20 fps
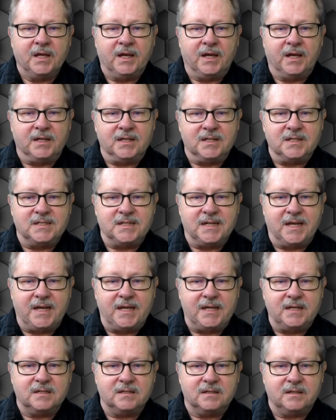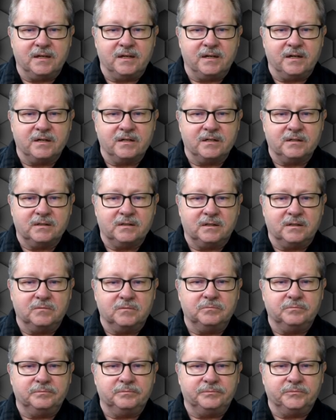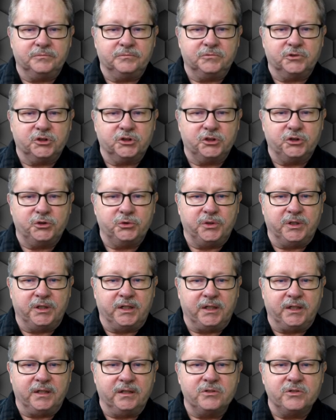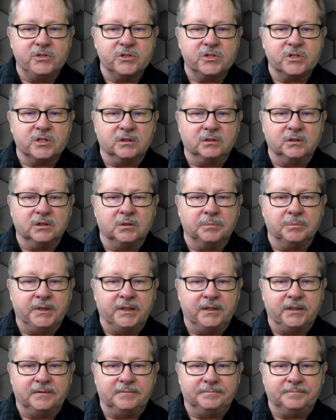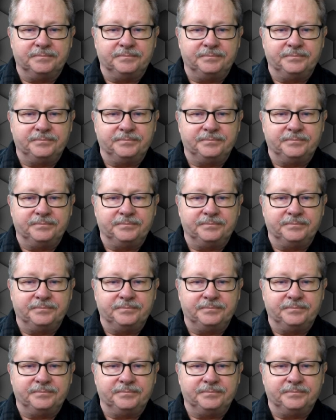and date there, scooted in just a little bit.